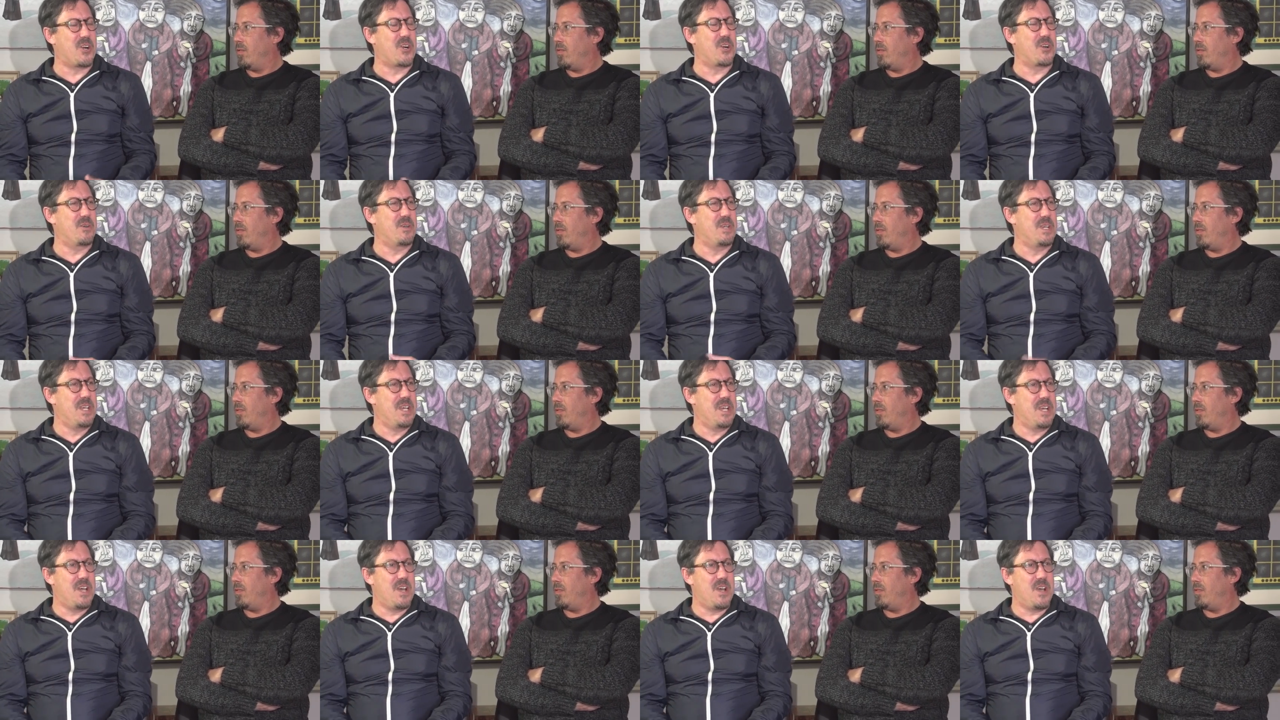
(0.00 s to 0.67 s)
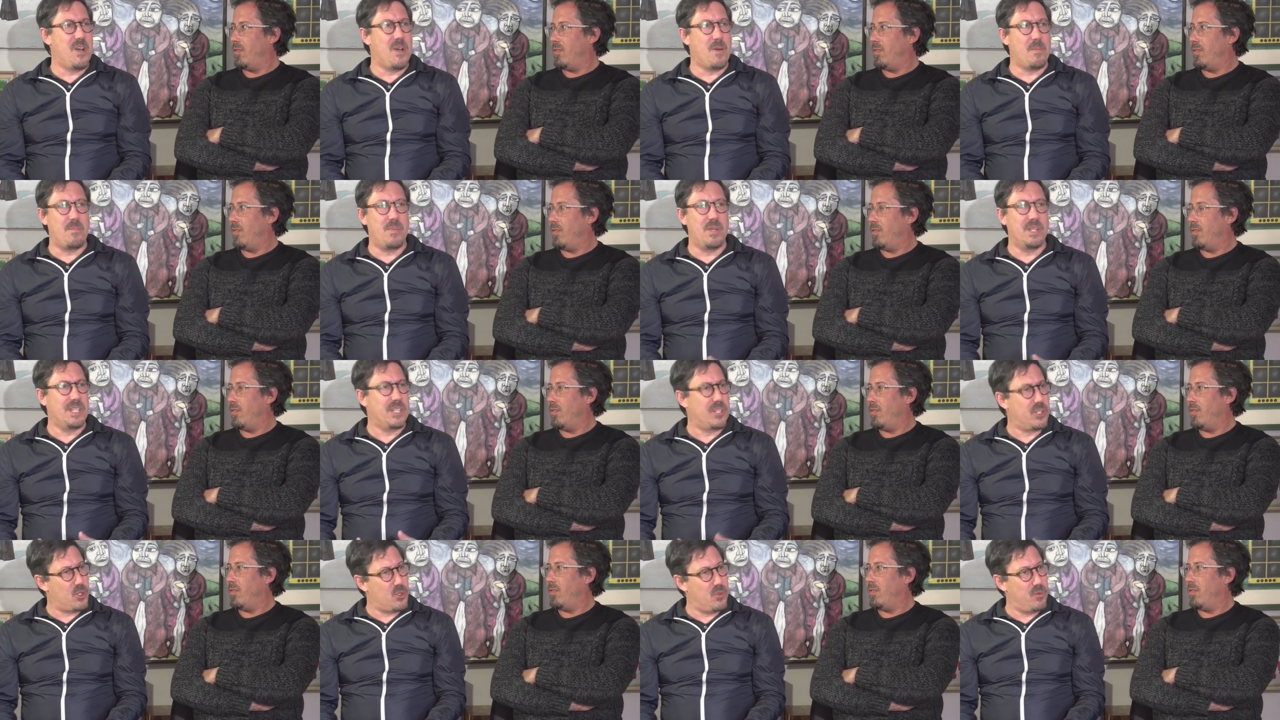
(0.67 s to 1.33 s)
Speaker 1: our uh,
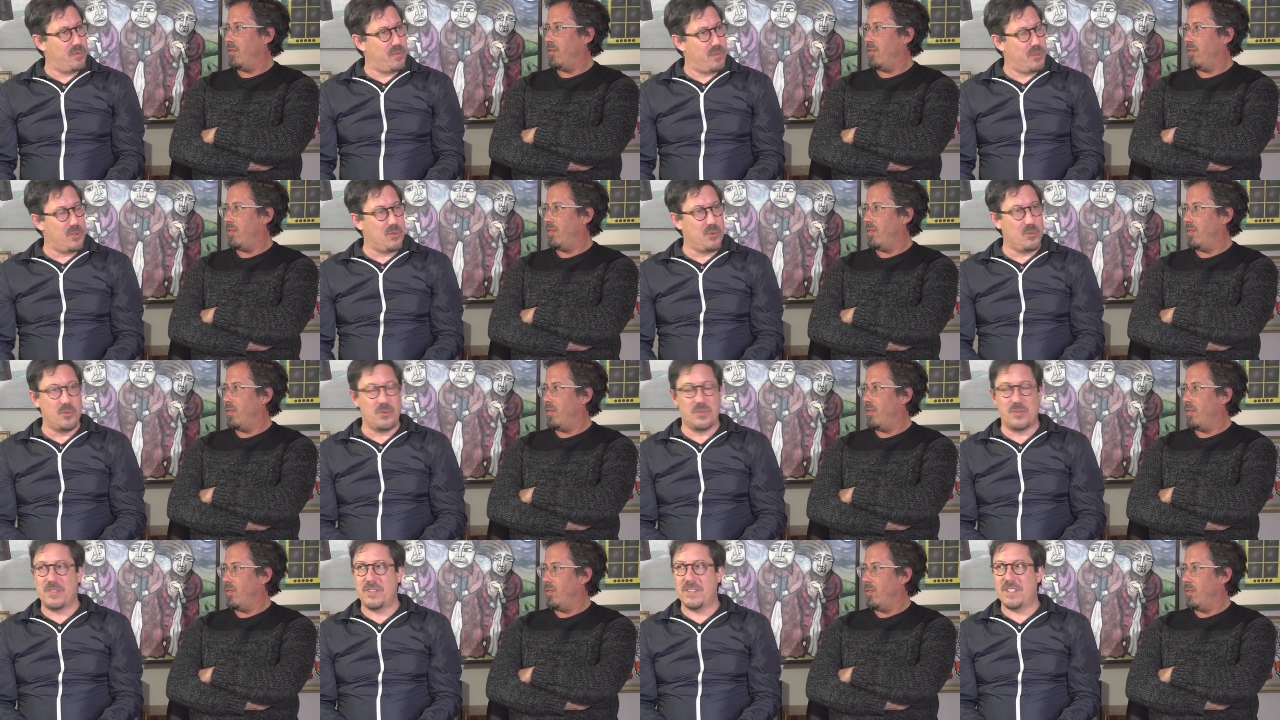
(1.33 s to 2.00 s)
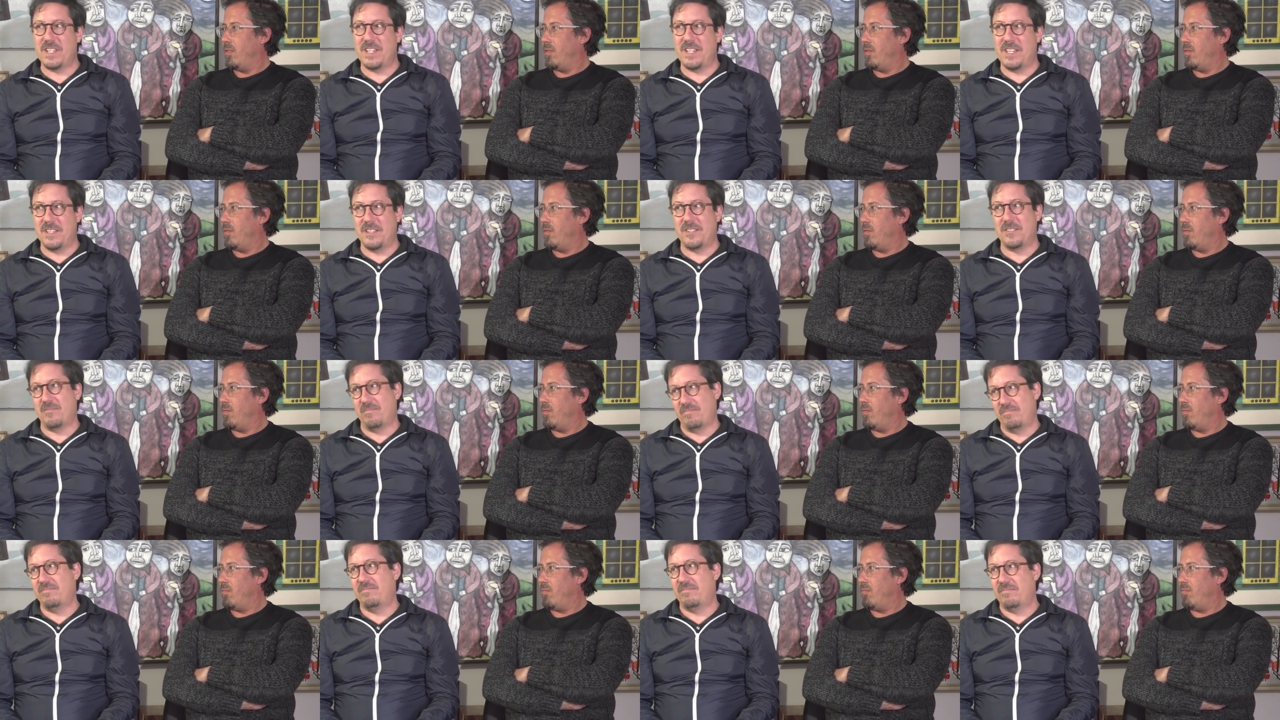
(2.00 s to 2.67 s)
political views.
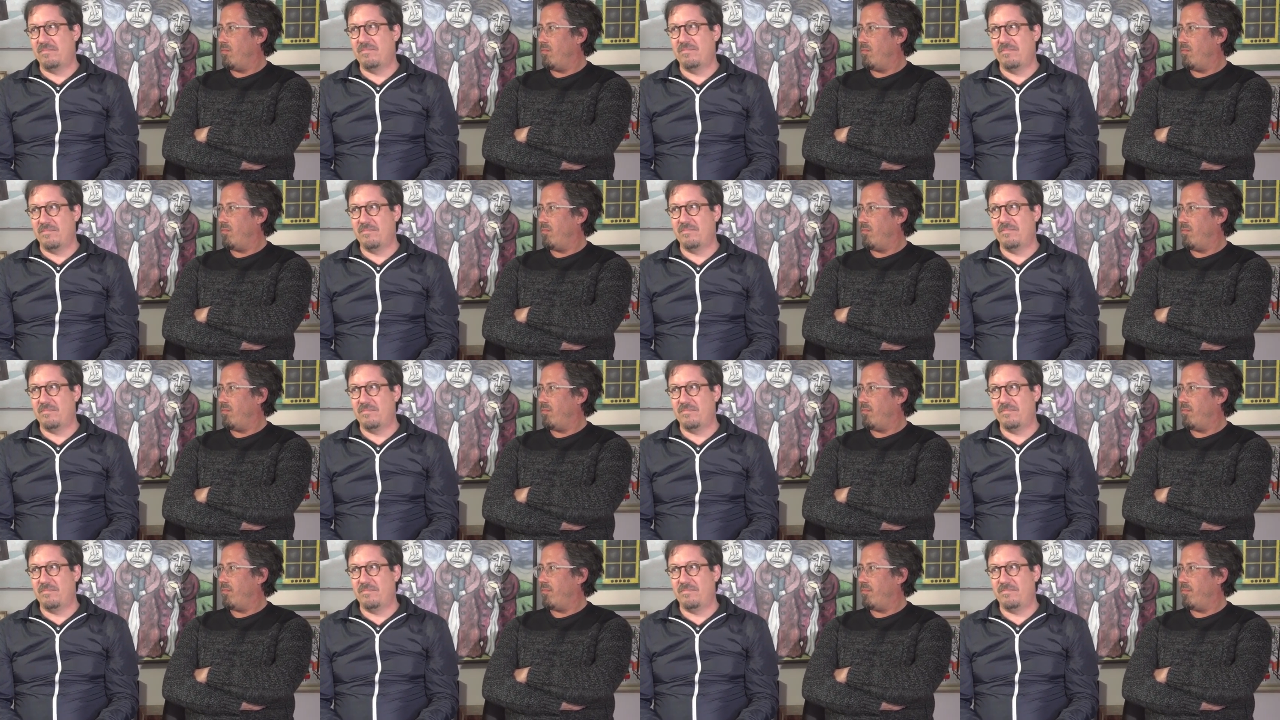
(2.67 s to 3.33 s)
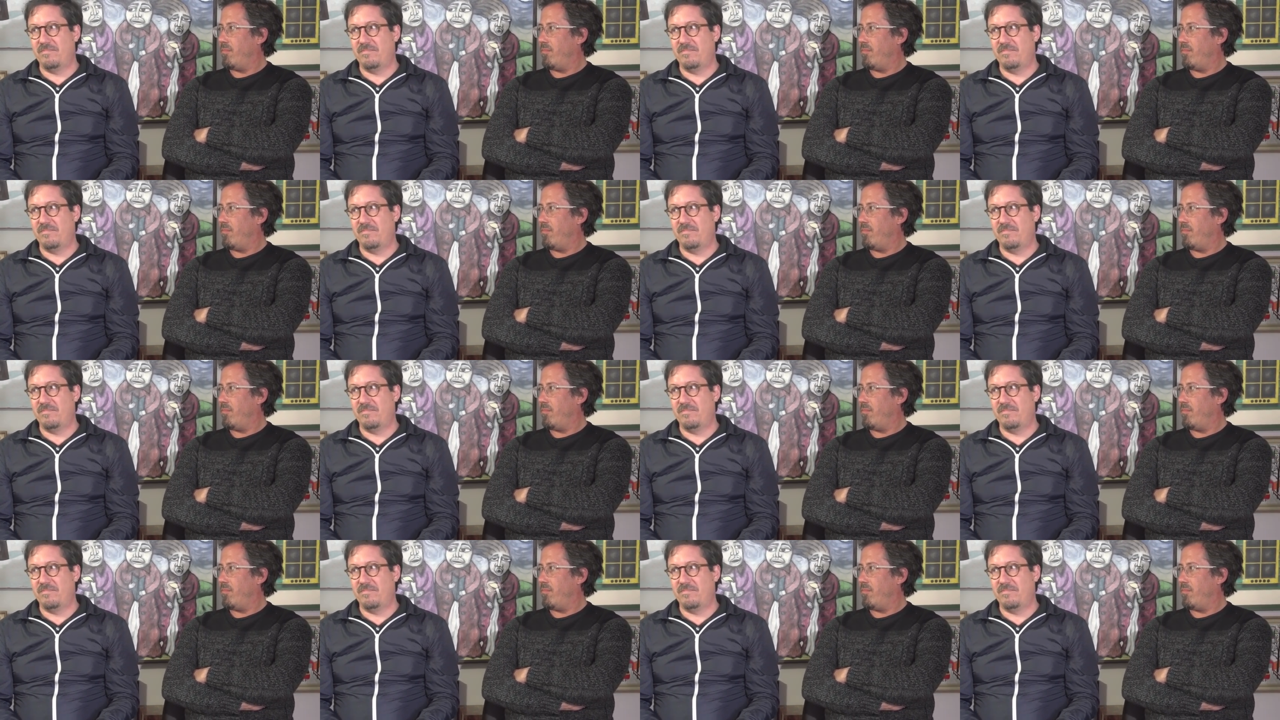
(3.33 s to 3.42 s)
Um,